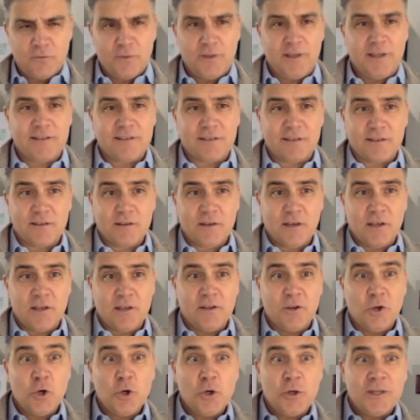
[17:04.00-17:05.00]
we hit
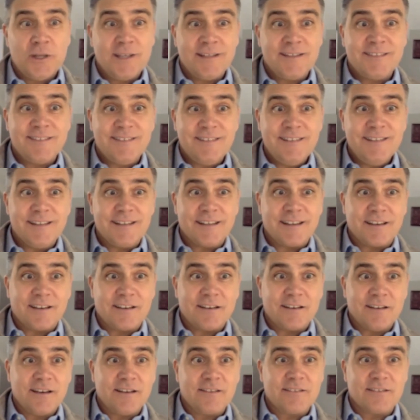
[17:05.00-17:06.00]
an earning ceiling
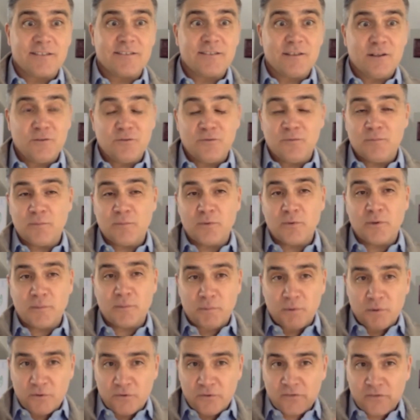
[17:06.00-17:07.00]
as a self-employed
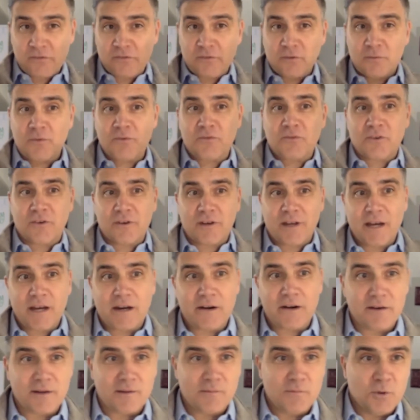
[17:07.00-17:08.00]
person, so we start
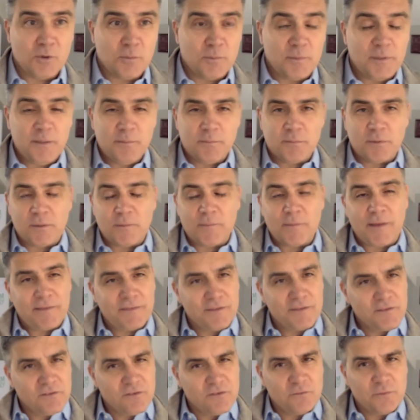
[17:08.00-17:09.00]
hiring more people. And
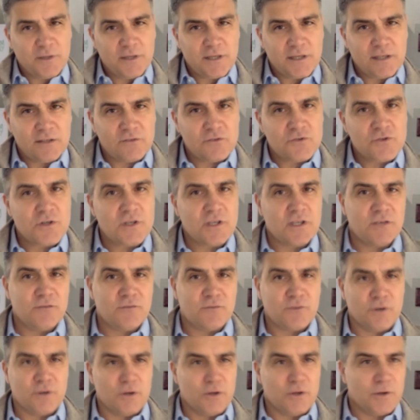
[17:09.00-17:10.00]
this is where it gets tricky
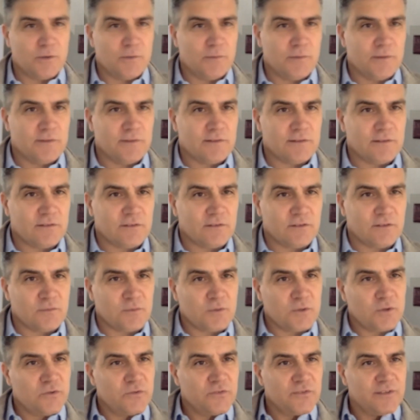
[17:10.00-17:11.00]
for a lot of businesses,
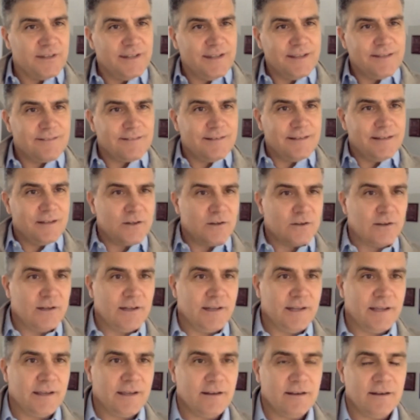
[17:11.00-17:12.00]
because the next
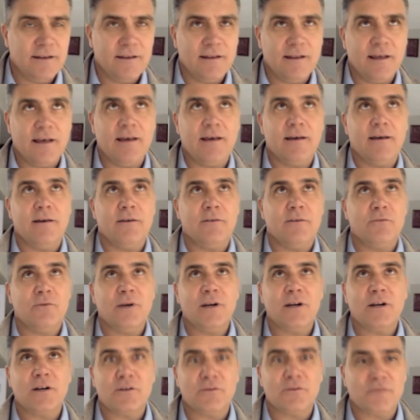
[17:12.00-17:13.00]

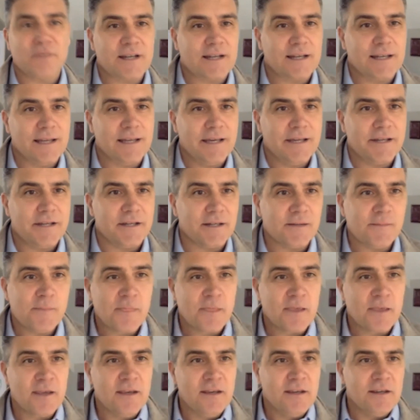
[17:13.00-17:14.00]
rung of that ladder
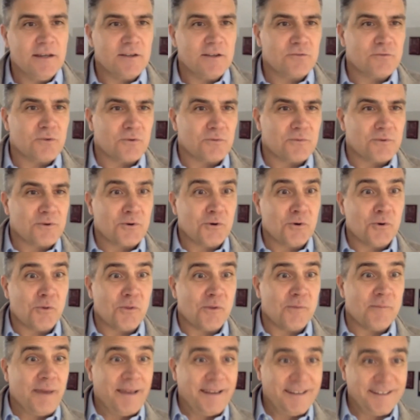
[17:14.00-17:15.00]
is what we call
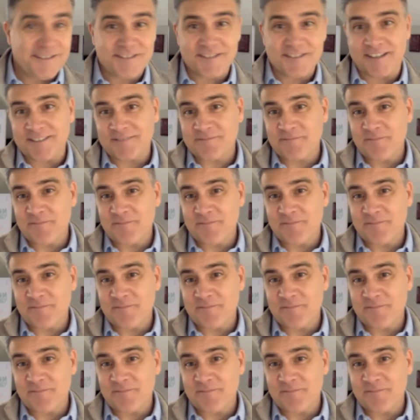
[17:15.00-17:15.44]
the manager.